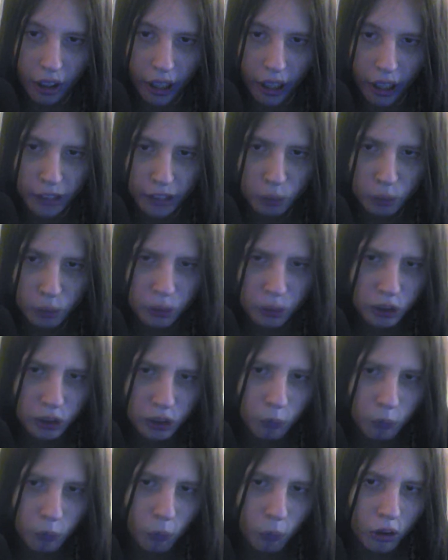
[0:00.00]
at which
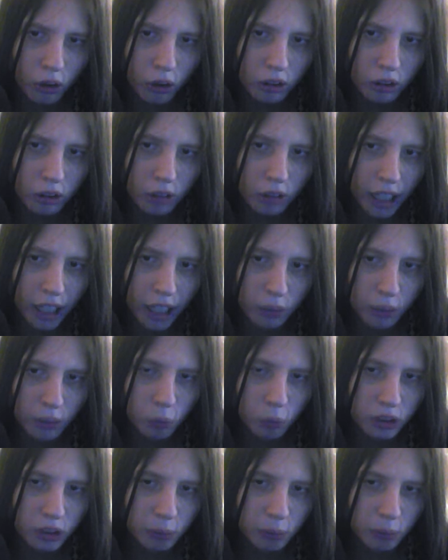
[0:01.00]
one at
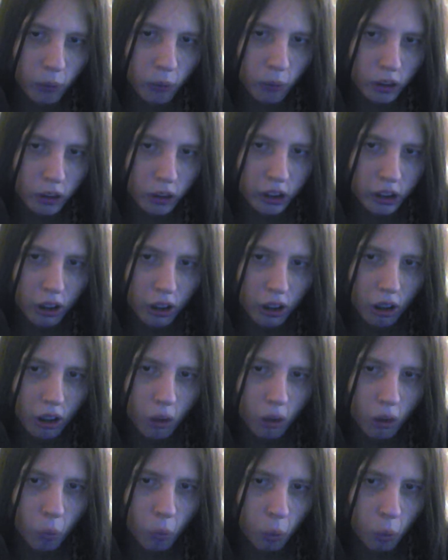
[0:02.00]
which point
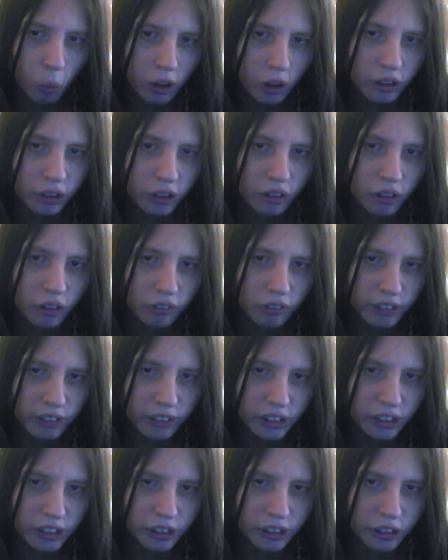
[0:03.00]
one
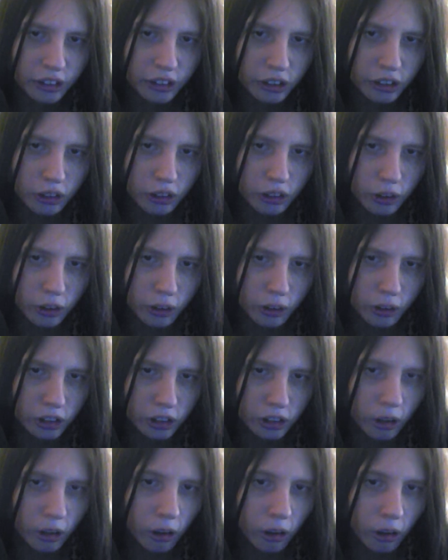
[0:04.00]
reaches to the
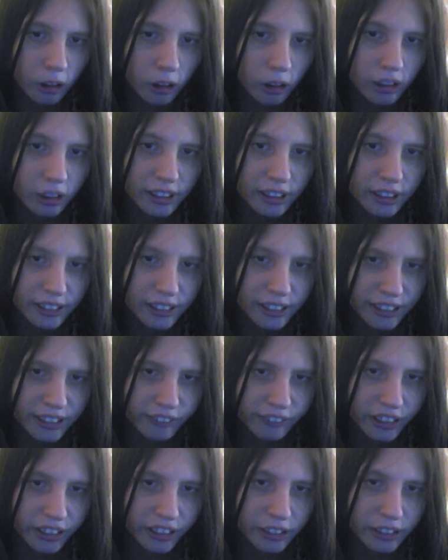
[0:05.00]
star
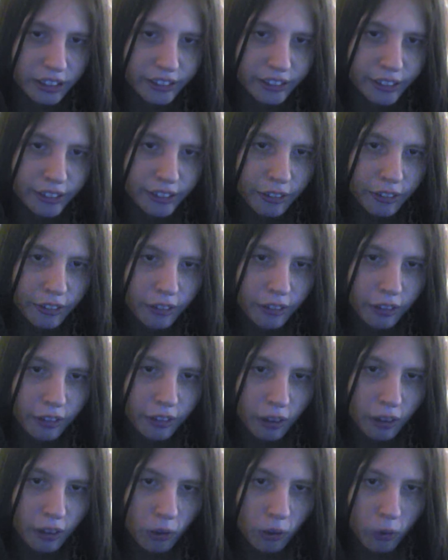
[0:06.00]
Sirius,
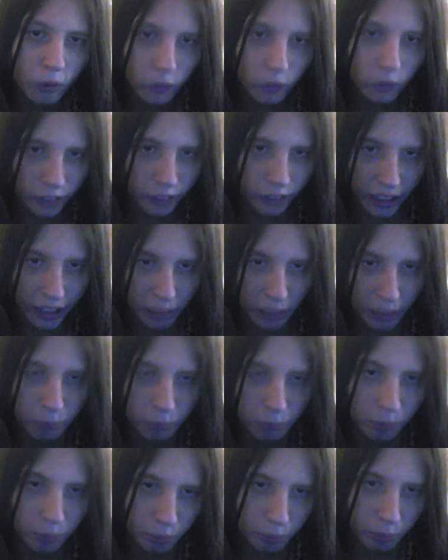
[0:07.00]
or a
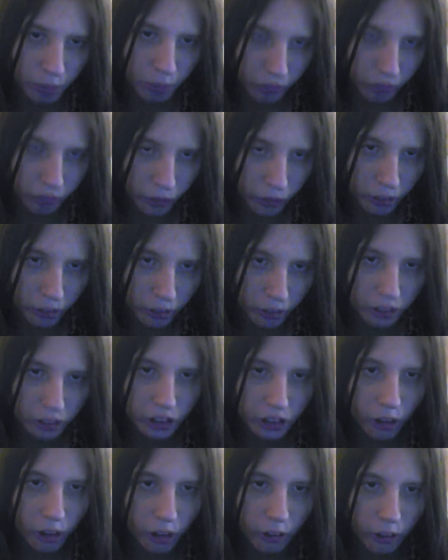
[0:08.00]
preferred
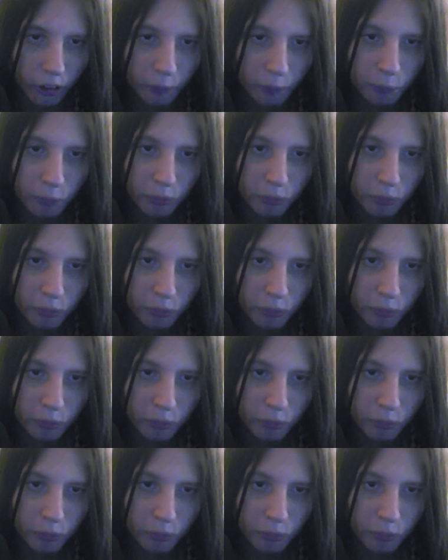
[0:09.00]
star,